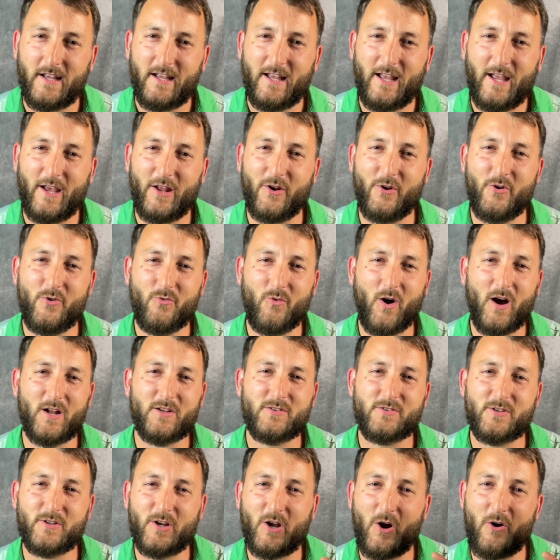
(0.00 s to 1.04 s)
And who
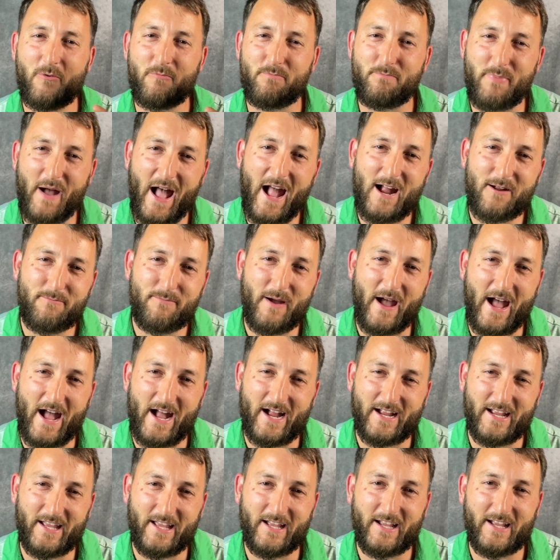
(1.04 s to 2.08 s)
wants to go
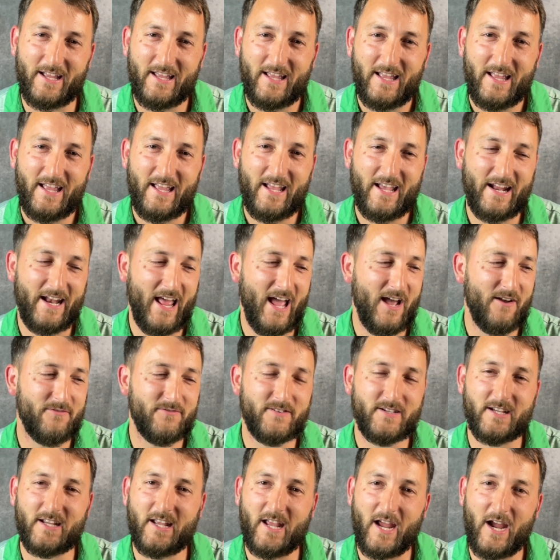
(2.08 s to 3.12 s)
backpacking and have
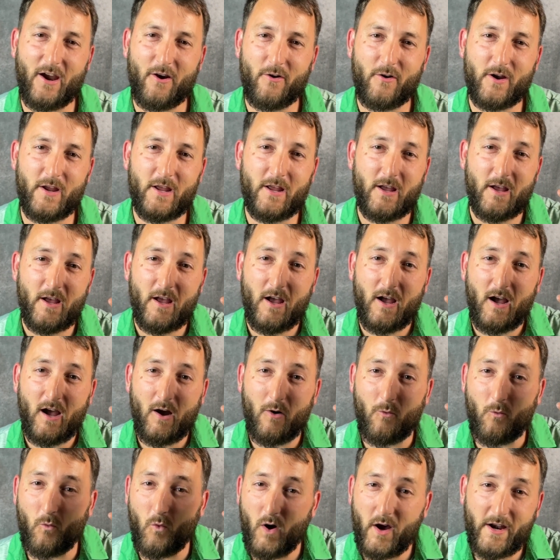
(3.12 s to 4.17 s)
to carry
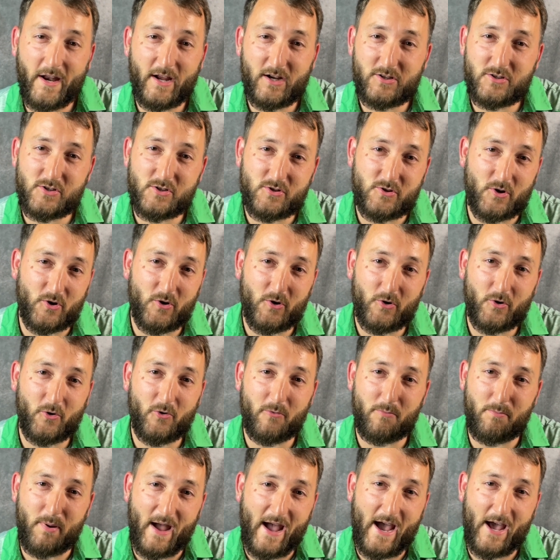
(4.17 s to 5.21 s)
one
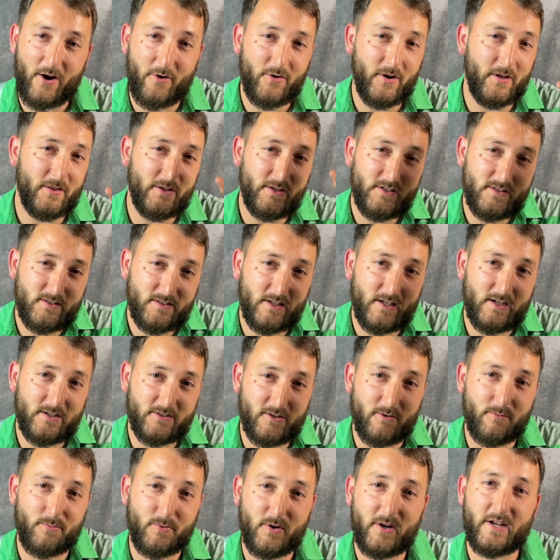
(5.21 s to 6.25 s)
external battery? These things
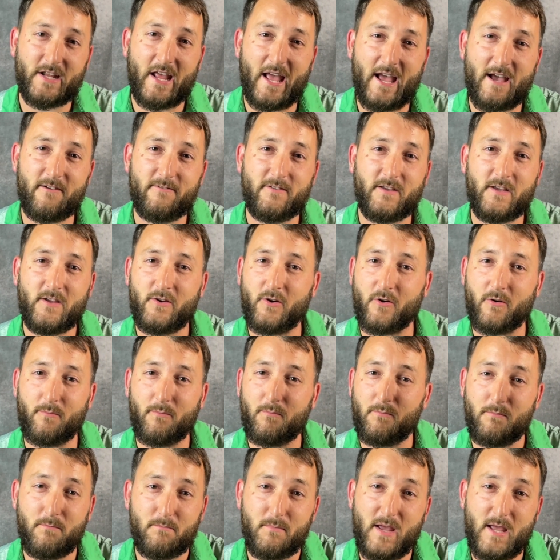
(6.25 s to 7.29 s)
are pretty heavy, or
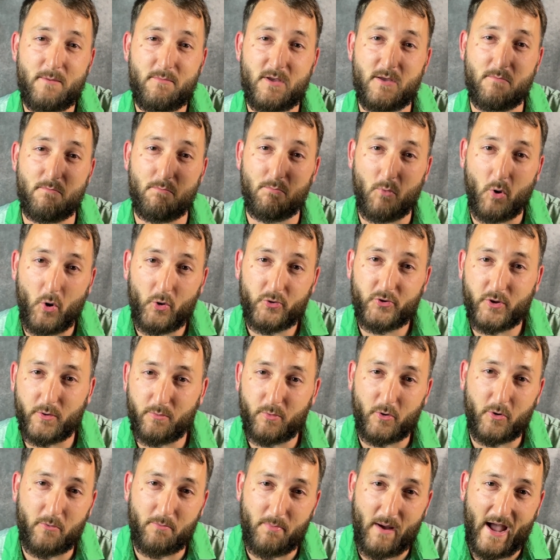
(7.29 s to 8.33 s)
maybe
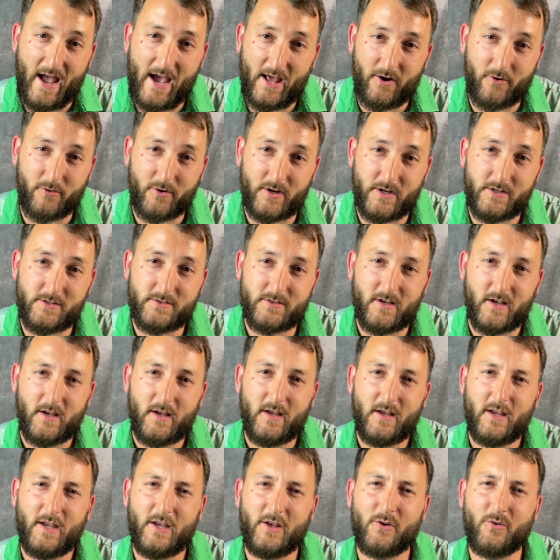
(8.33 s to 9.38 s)
multiple batteries,
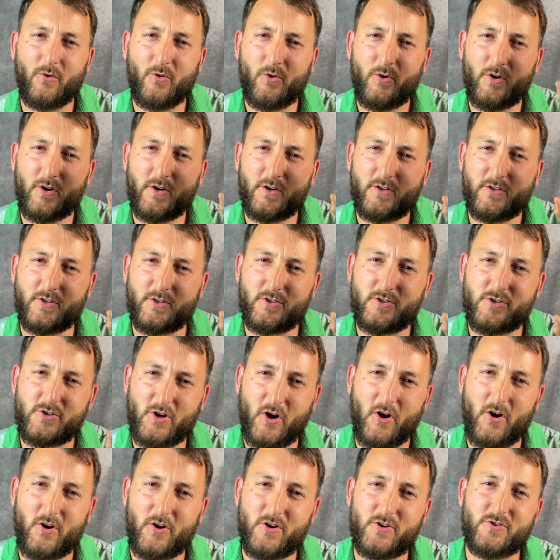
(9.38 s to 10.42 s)
in order to
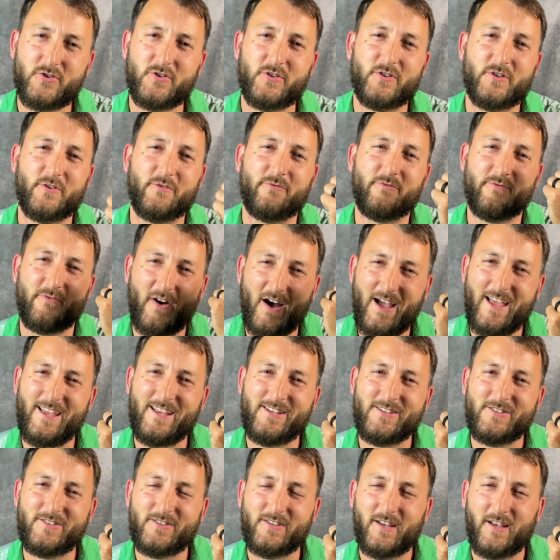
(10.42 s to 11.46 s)
charge a
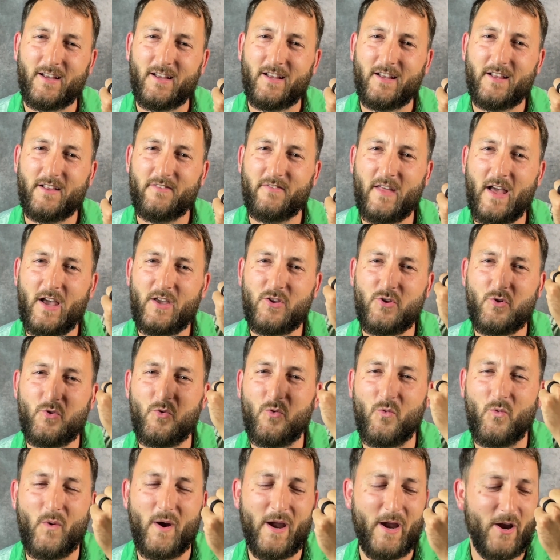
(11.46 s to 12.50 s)
device that you
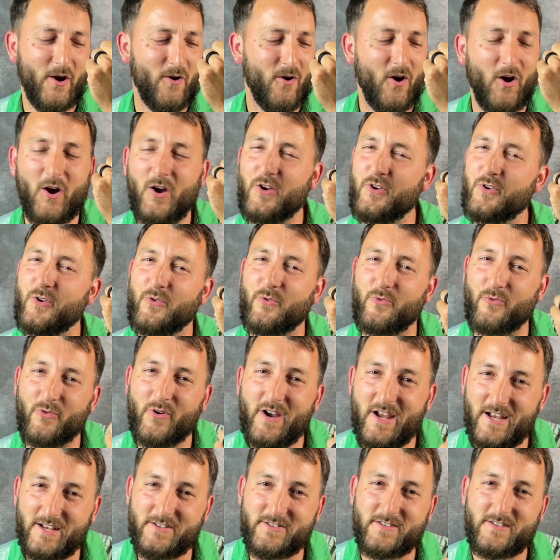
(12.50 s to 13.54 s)
wear on your
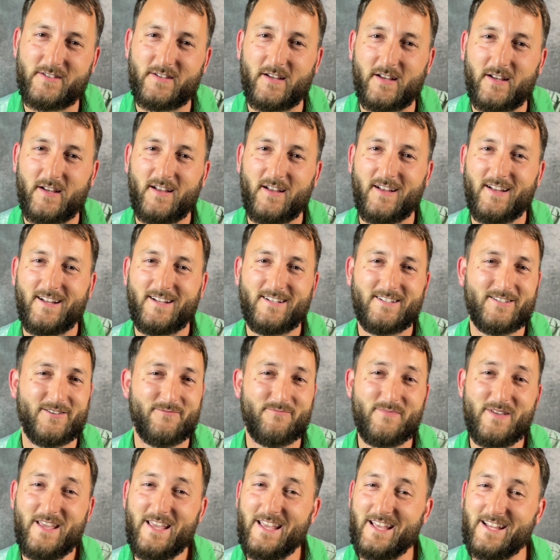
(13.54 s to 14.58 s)
wrist. To
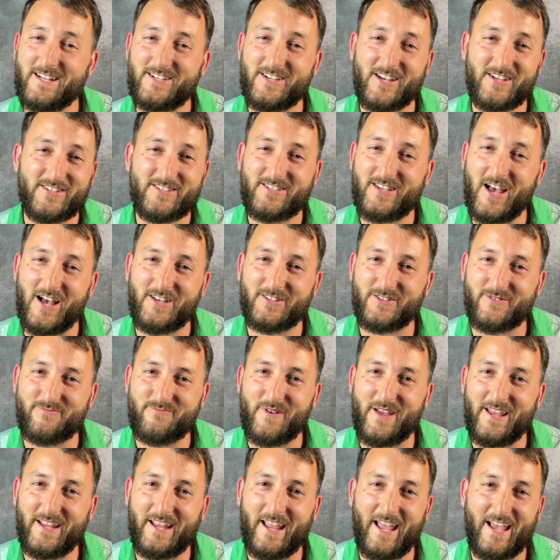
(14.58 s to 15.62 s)
me, it just doesn't
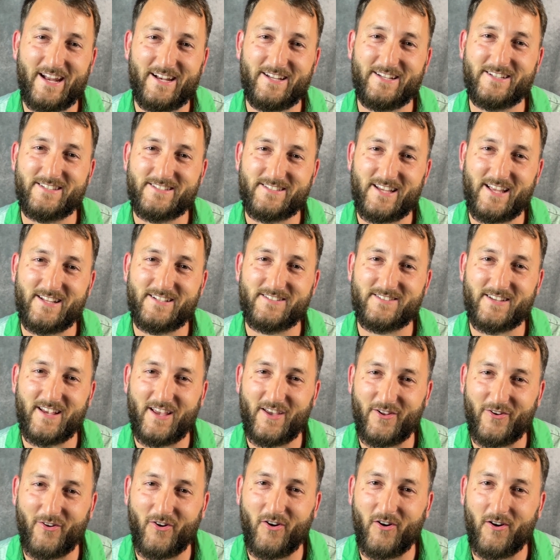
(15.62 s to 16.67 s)
make any sense
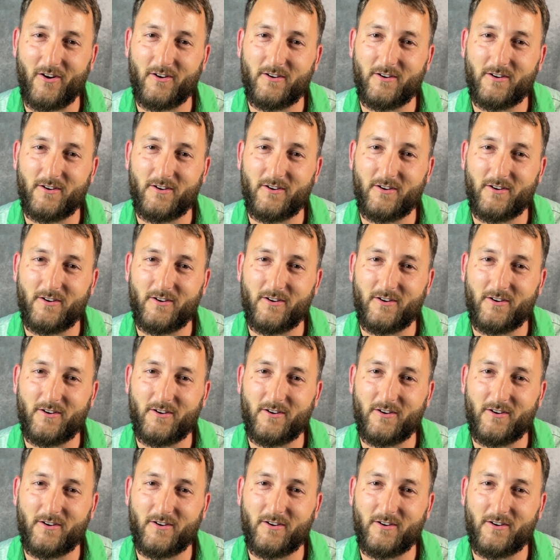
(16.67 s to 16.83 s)
at all.